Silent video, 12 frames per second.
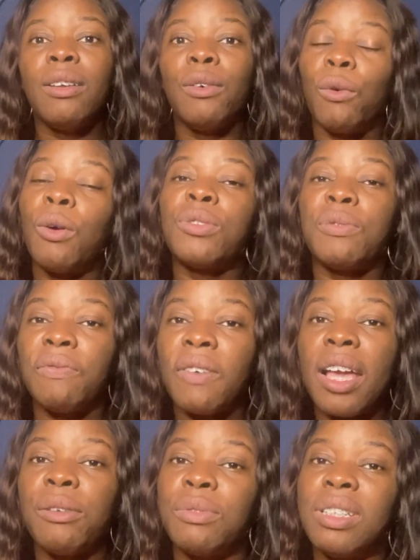or to
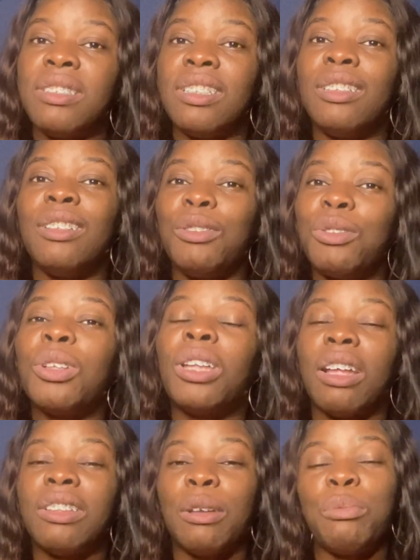find reason to
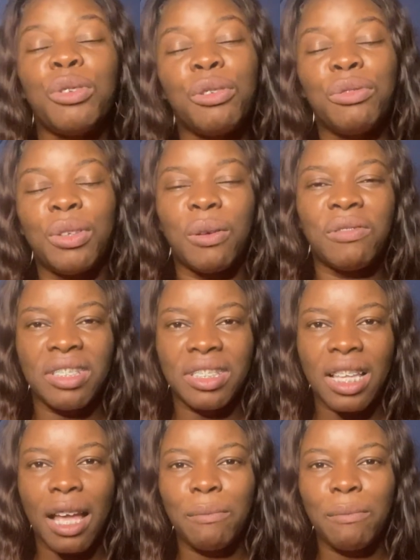not approve your visa.